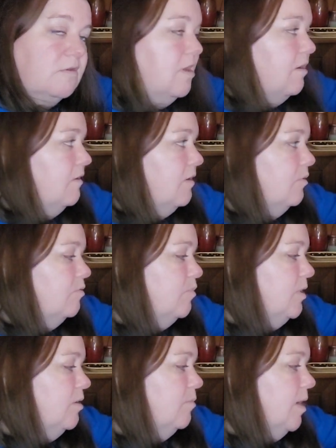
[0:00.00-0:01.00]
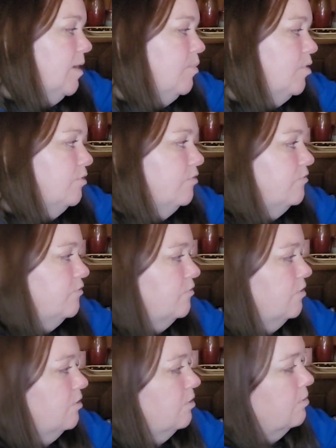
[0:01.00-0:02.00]
carry it with me in my purse.
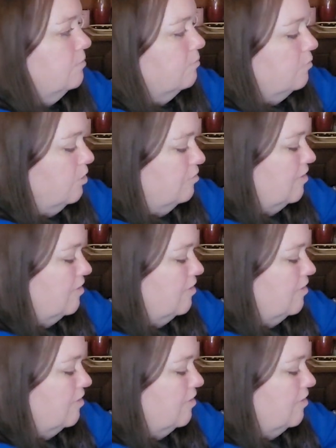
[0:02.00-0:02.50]
They're a good